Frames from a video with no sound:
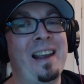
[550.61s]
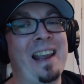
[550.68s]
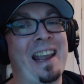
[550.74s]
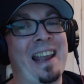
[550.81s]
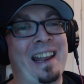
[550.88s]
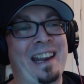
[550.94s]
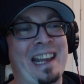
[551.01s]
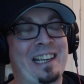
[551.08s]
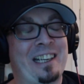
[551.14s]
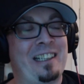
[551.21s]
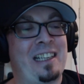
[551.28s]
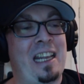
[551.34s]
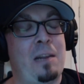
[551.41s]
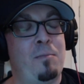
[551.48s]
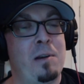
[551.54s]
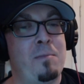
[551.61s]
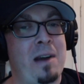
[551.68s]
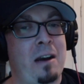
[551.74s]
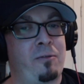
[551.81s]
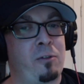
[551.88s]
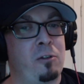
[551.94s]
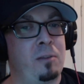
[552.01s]
And that could keep him
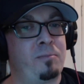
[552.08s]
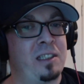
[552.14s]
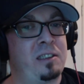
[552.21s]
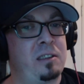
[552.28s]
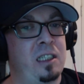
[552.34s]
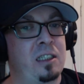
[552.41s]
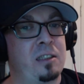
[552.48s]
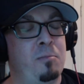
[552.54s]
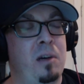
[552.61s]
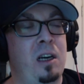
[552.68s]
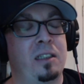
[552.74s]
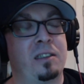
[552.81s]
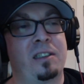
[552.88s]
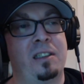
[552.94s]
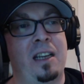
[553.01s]
out for up to 6 months.